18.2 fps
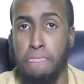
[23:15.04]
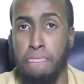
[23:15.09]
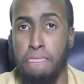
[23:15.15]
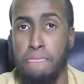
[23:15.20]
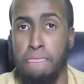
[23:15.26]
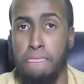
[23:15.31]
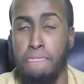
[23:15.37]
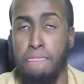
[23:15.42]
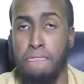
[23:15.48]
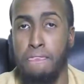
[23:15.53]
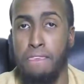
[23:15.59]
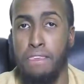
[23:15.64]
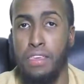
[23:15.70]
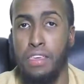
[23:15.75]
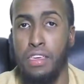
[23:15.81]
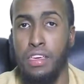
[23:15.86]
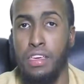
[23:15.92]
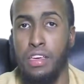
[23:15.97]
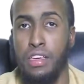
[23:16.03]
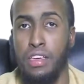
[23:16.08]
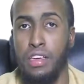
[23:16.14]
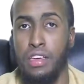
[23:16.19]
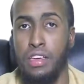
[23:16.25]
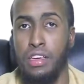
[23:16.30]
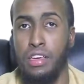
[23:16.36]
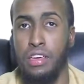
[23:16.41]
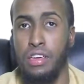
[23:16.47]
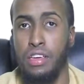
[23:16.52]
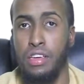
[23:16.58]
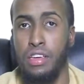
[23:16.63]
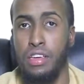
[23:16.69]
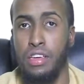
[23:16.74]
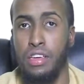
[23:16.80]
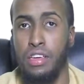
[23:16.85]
(silence)